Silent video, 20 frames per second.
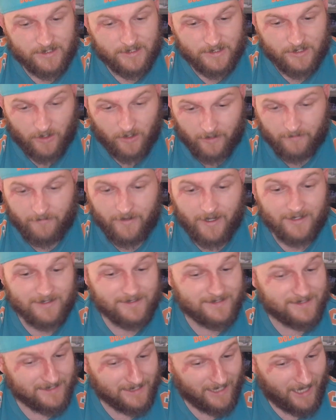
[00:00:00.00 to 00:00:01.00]
Tyrell
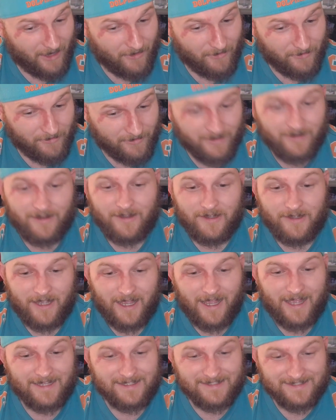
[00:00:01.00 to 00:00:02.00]

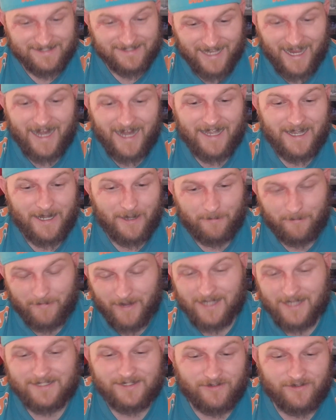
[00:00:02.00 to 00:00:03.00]
Sloan, and Zane
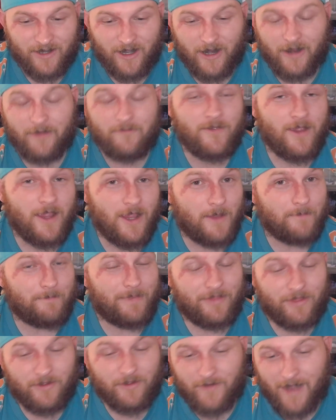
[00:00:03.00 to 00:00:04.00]
Musgrove.
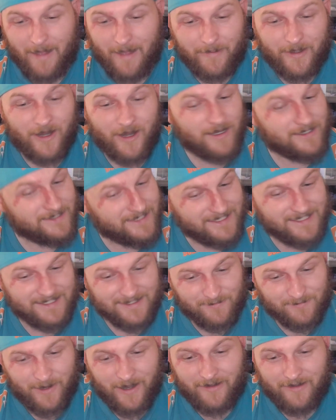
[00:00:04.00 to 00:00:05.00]
But the Rabbitohs, this
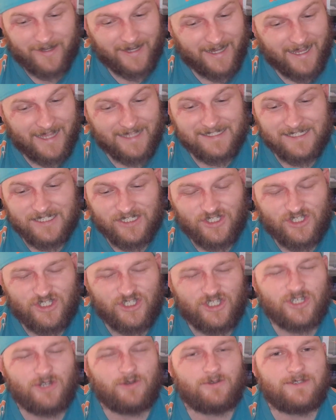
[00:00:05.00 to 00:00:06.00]
is where it gets
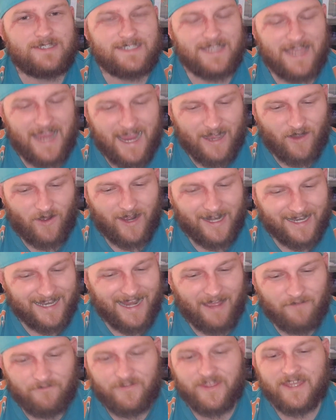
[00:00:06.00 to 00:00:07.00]
juicy, and I
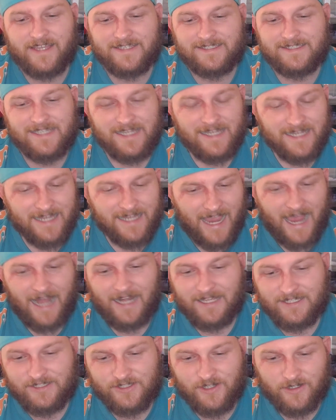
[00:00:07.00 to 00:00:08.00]
love this.
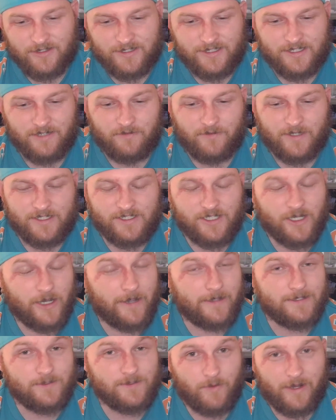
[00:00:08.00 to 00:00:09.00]
Alex Johnson
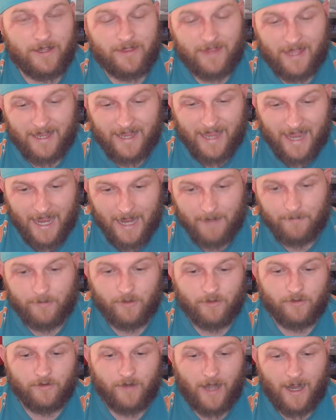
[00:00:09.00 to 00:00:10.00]
returns with
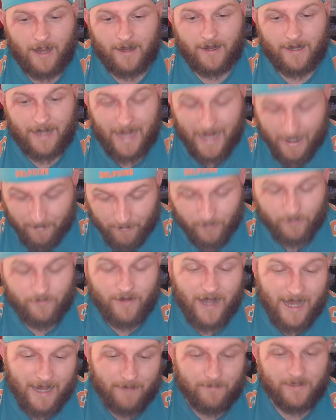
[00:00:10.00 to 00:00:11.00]
Campbell
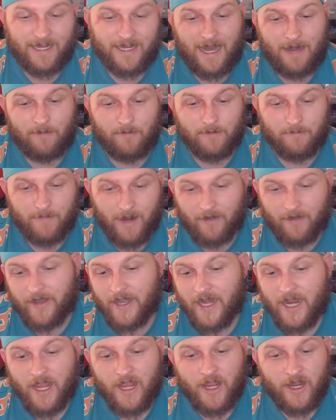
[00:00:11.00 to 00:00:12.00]
Graham and Cameron
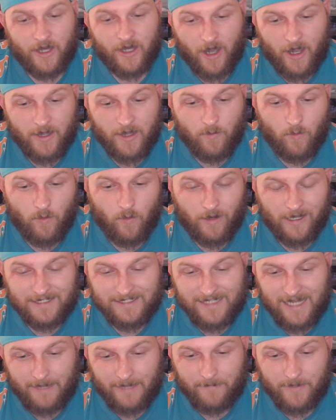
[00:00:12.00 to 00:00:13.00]
Murray, Cody Walker,
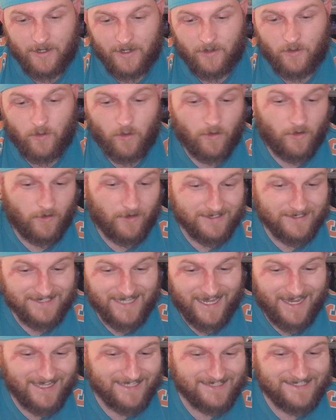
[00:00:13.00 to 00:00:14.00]
Damien Cook,
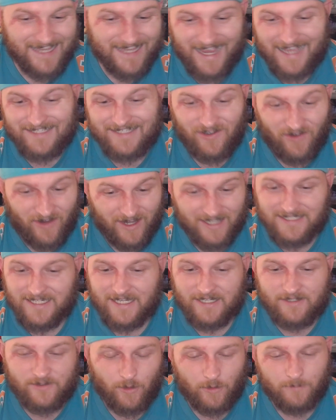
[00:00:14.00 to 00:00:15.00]
Isaiah Tass,
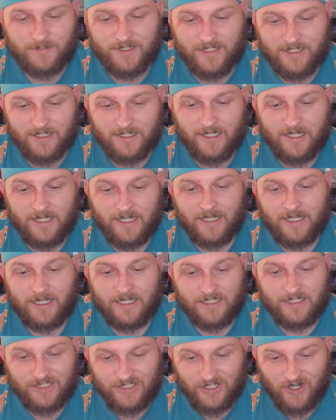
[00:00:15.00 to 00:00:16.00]
Isaac
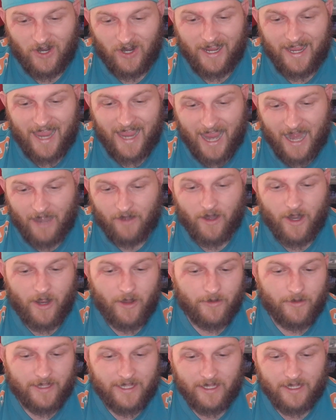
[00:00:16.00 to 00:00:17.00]
Thompson, Jai
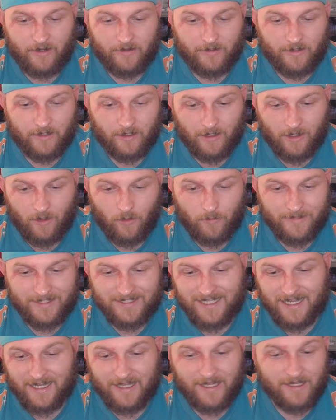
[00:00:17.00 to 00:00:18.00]
Arrow, Keon
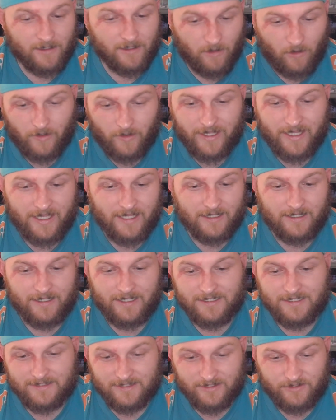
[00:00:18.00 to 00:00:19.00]
Koloamatangi, Lockie
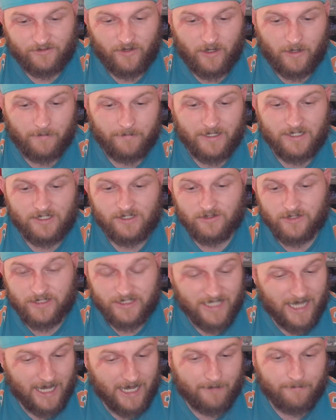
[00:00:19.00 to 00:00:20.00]
Ilias, Latrell Mitchell,
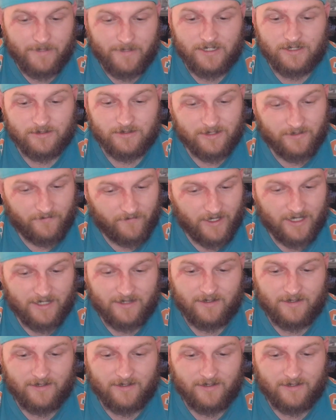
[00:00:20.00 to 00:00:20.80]
Shaq Mitchell, Tavita